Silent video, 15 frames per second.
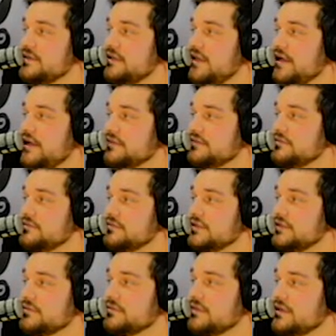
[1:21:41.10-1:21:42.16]
a lot,
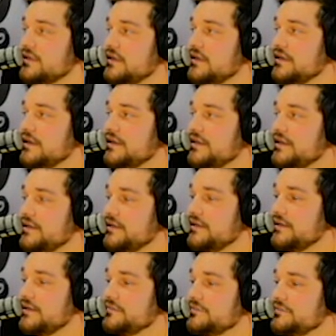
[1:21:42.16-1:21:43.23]
so I think
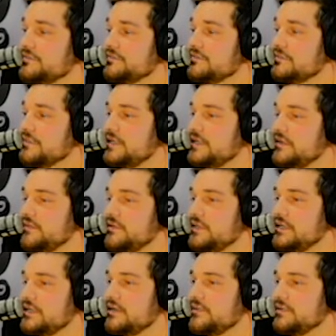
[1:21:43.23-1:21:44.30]

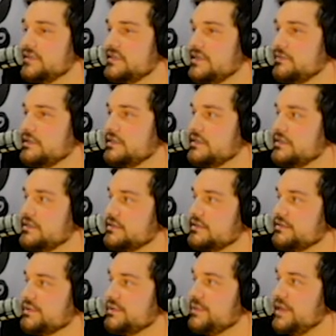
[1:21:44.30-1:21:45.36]
we'll see what decisions
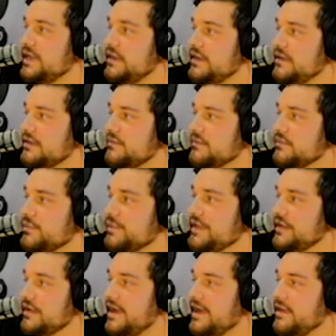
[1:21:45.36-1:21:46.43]
we make, and we'll
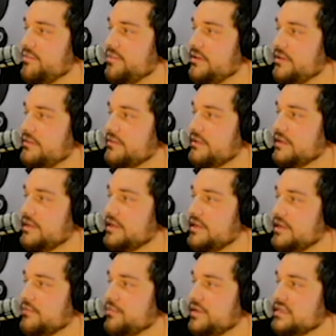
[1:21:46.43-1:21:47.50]
recap and
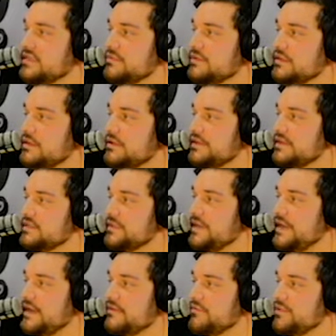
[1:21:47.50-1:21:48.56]
bring some of the learnings we
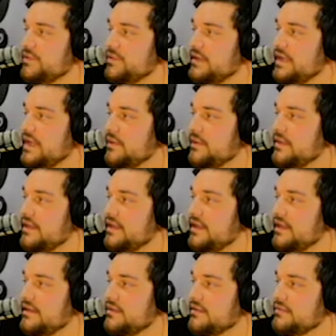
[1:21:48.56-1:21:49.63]
have between now and then,
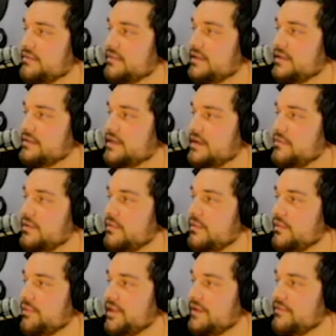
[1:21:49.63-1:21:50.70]
and talk about what we're
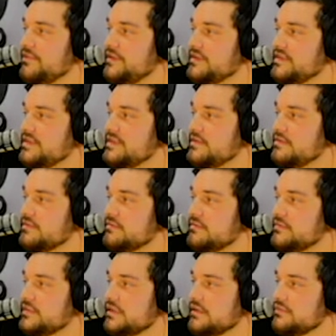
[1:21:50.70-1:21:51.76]
playing for the season.
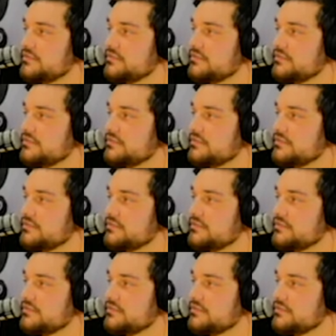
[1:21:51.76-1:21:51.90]
So